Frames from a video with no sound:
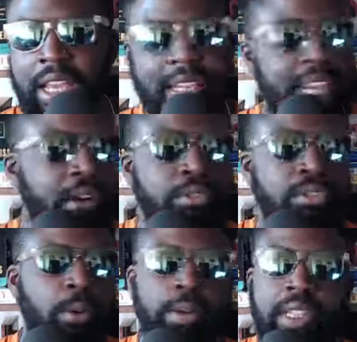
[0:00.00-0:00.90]
Now
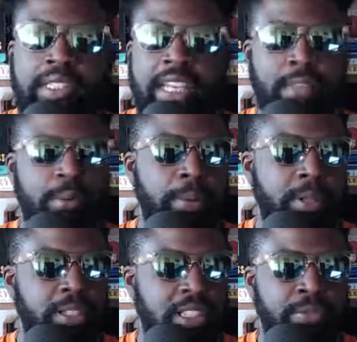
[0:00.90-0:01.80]
no one does that anymore
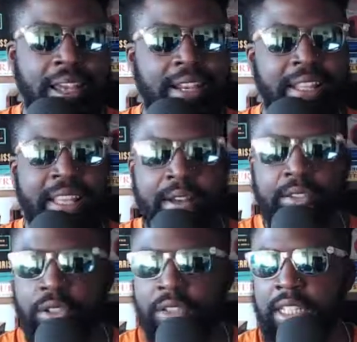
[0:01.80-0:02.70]
because there's fan accounts
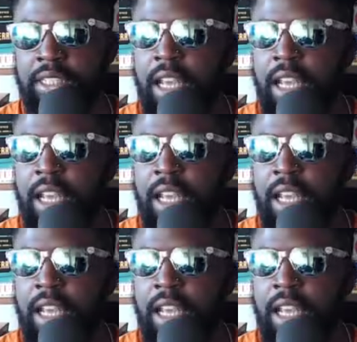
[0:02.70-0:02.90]
or there's